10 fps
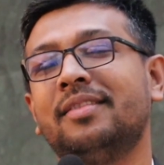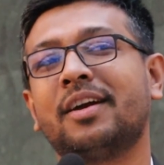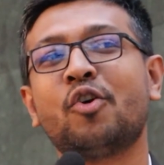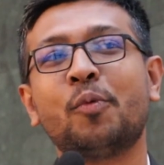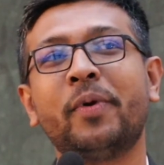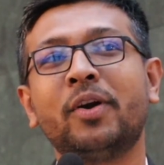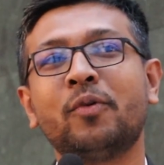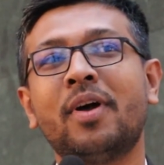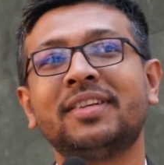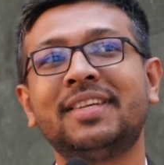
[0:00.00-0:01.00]
the corporate
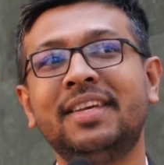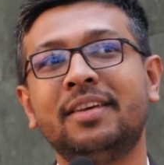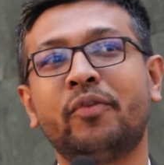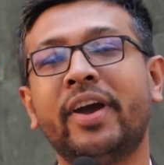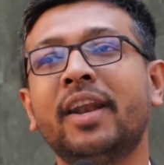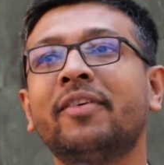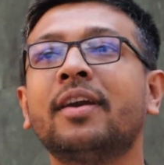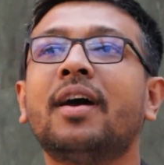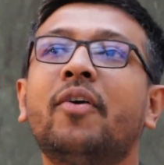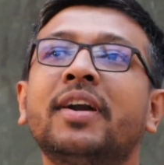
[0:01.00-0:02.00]
world, see,
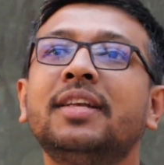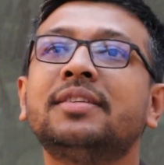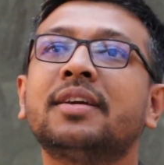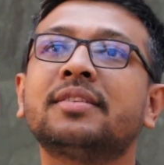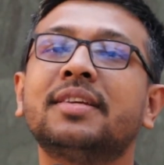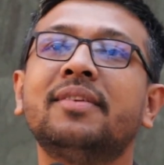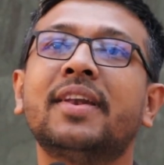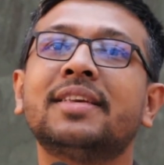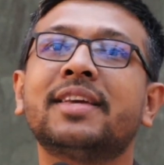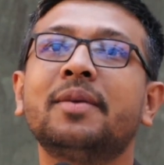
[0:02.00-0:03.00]
whenever our teachers give
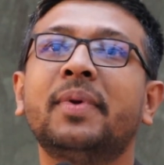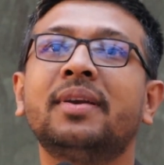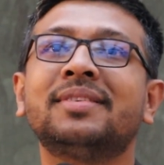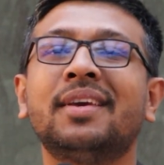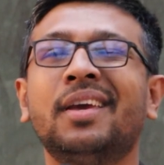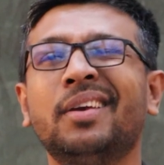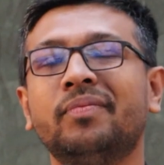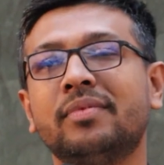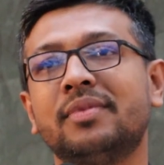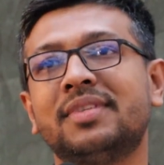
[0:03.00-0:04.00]
an assignment,
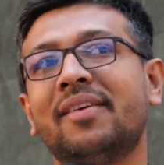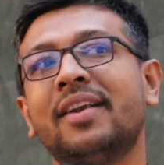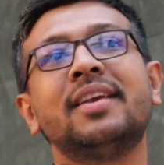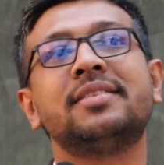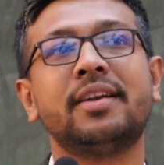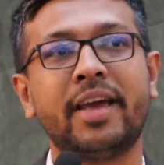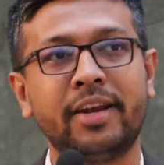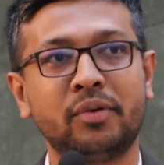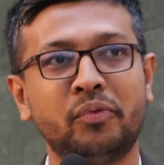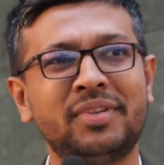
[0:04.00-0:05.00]
say 7 days
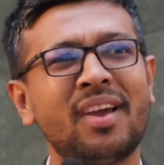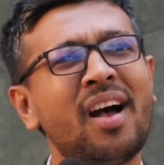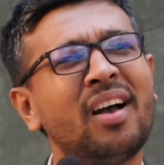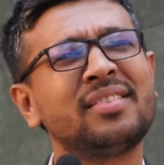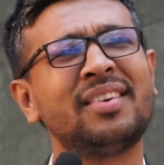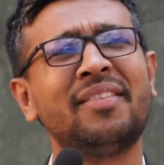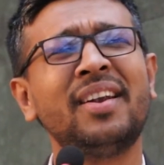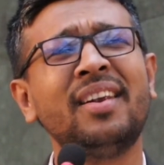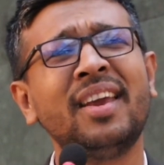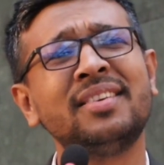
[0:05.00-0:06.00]
deadline, we say,
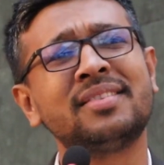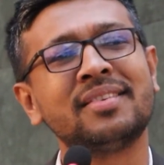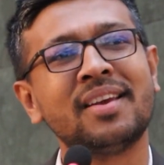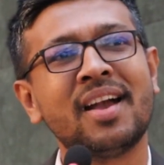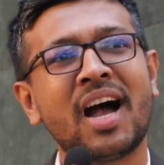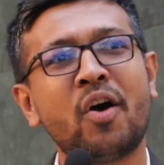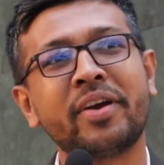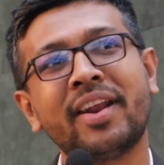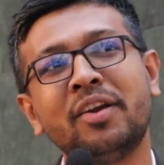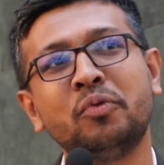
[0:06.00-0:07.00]
7 days, how
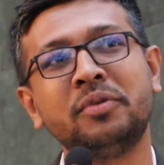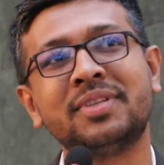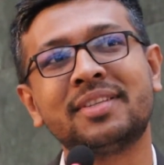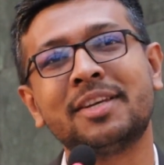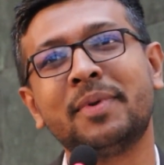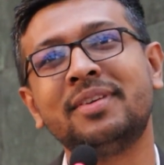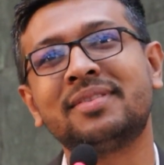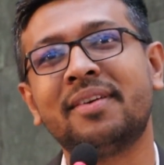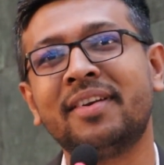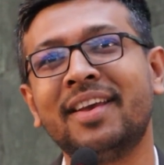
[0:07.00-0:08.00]
can I do this assignment in
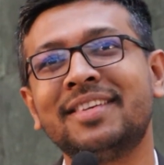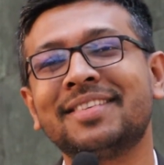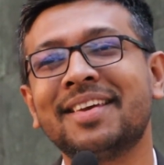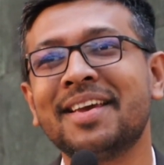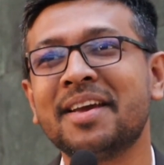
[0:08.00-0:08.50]
7 days?